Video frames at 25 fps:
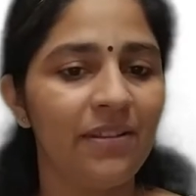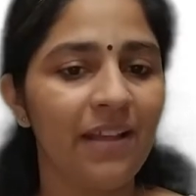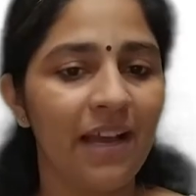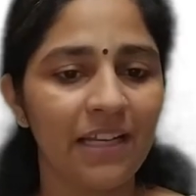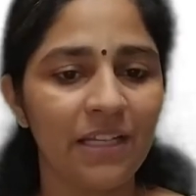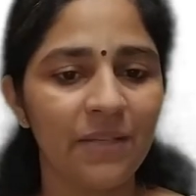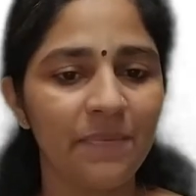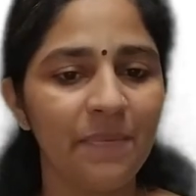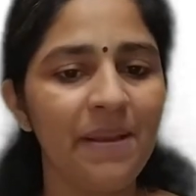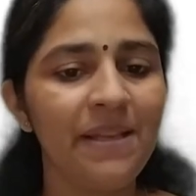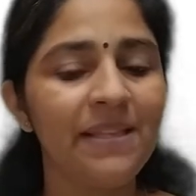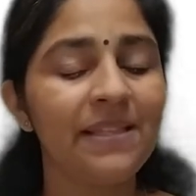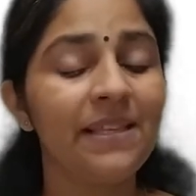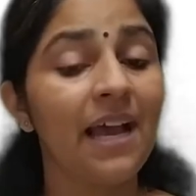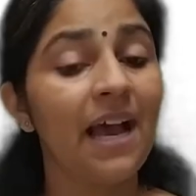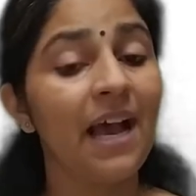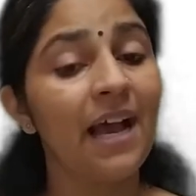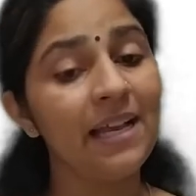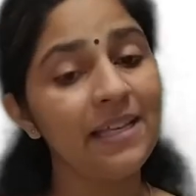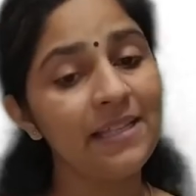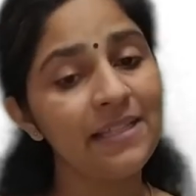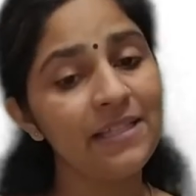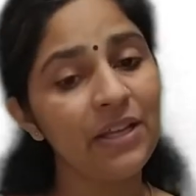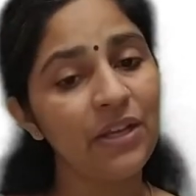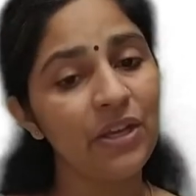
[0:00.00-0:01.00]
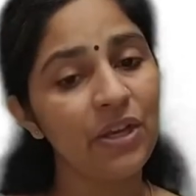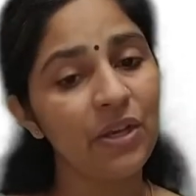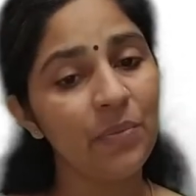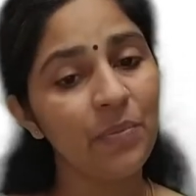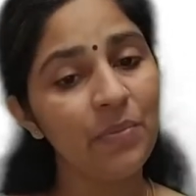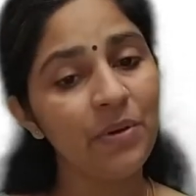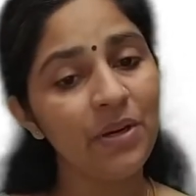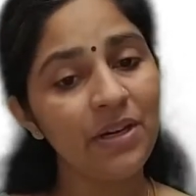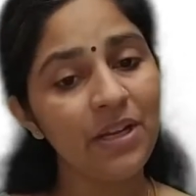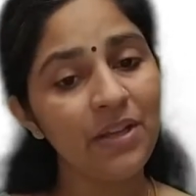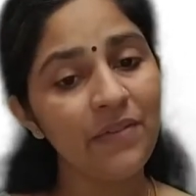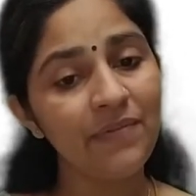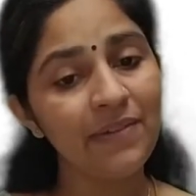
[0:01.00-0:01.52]
That means as the
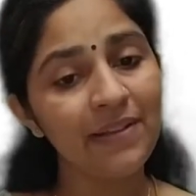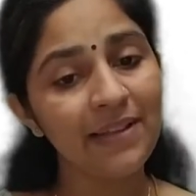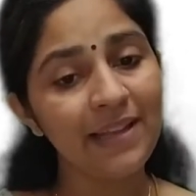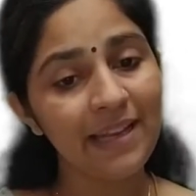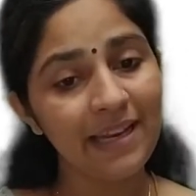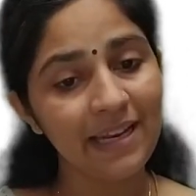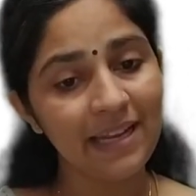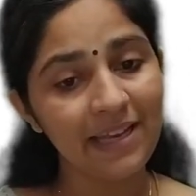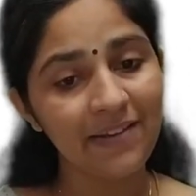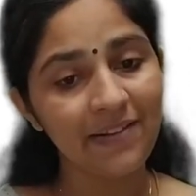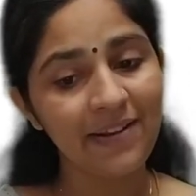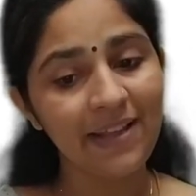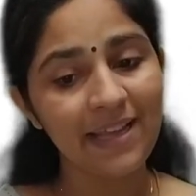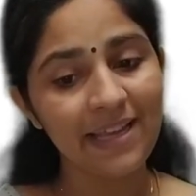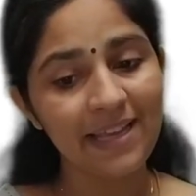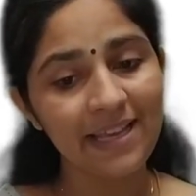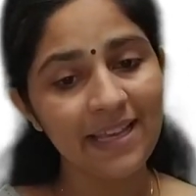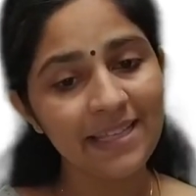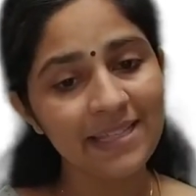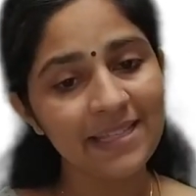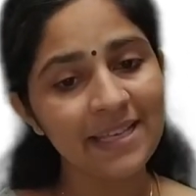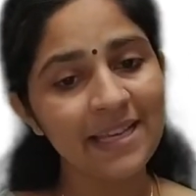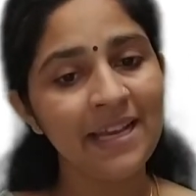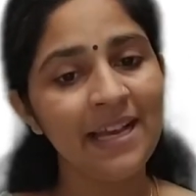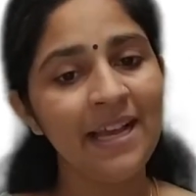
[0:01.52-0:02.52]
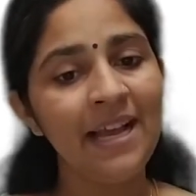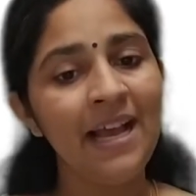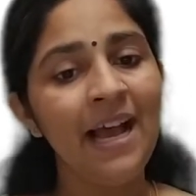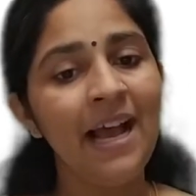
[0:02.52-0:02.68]
humidity will increase,